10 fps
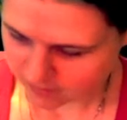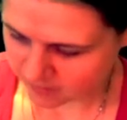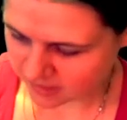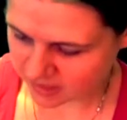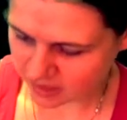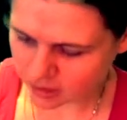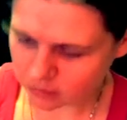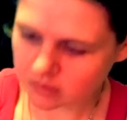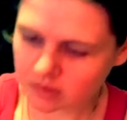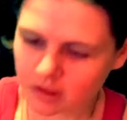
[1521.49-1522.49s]
There you go.
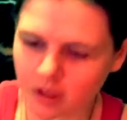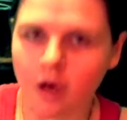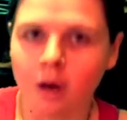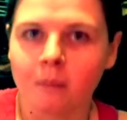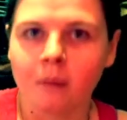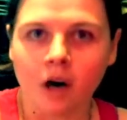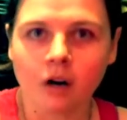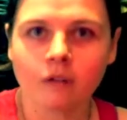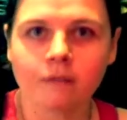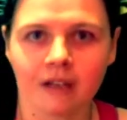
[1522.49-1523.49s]

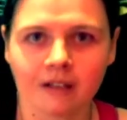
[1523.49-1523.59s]
Paul Frank